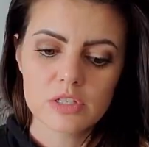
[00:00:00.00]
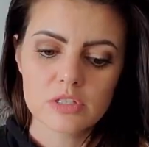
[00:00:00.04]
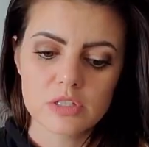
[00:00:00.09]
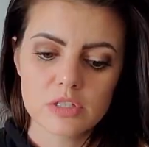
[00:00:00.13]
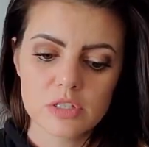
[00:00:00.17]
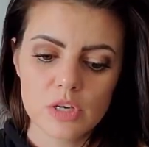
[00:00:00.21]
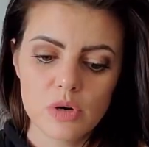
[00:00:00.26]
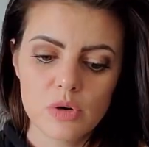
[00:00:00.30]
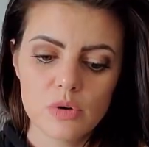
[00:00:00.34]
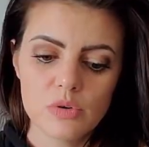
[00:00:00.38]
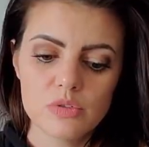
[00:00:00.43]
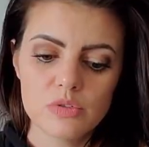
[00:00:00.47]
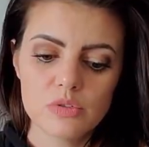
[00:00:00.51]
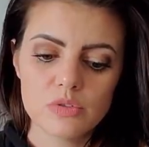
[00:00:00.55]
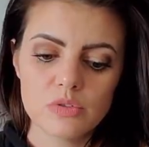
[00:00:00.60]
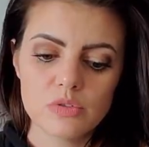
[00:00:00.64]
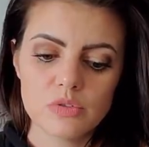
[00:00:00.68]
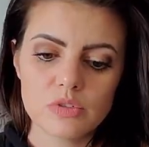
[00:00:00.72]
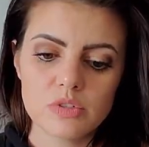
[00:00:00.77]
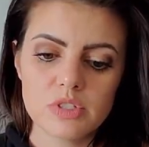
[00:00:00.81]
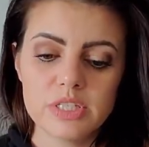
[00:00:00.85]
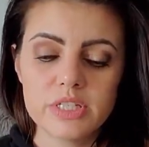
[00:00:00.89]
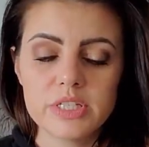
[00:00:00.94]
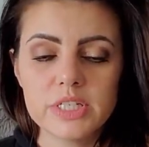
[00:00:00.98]
So
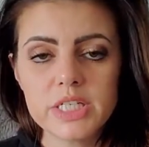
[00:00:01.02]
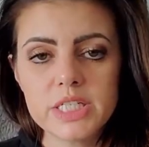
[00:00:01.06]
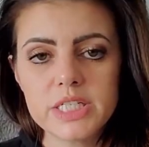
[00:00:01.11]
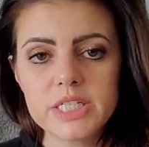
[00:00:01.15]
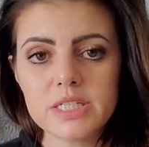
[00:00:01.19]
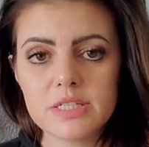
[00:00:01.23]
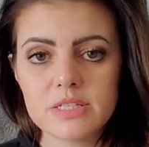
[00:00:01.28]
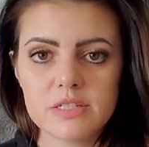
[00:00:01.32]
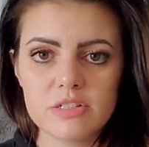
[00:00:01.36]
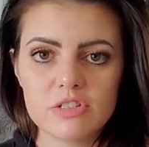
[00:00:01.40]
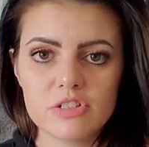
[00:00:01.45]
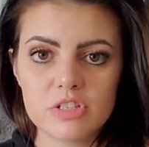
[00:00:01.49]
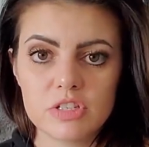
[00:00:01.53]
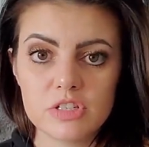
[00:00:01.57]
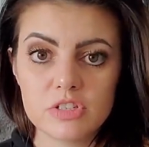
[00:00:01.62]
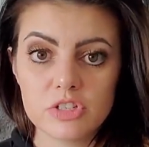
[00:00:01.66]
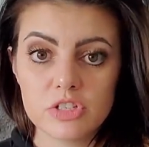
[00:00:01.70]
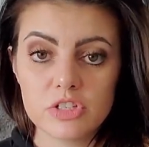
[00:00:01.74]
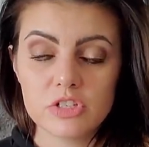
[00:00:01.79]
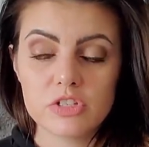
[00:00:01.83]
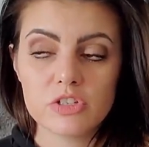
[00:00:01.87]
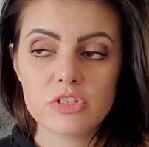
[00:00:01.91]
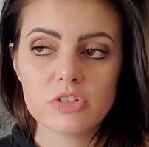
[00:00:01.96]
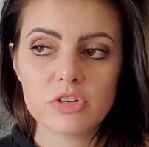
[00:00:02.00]
serious
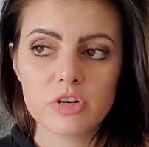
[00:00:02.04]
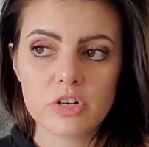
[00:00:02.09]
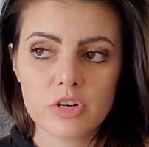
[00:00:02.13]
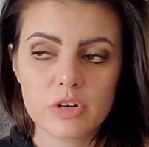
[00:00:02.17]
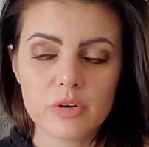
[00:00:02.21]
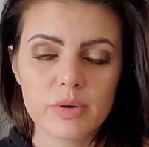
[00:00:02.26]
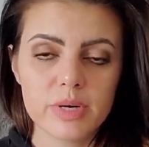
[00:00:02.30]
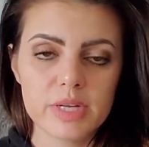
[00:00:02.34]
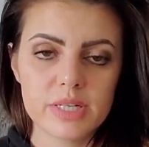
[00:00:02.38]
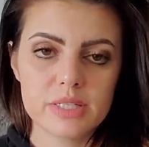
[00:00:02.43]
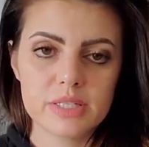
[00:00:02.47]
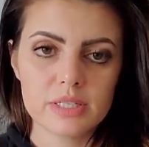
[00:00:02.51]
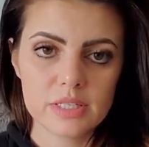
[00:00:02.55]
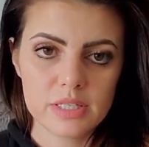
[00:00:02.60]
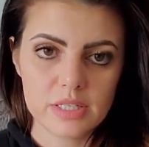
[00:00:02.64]
decisions are going to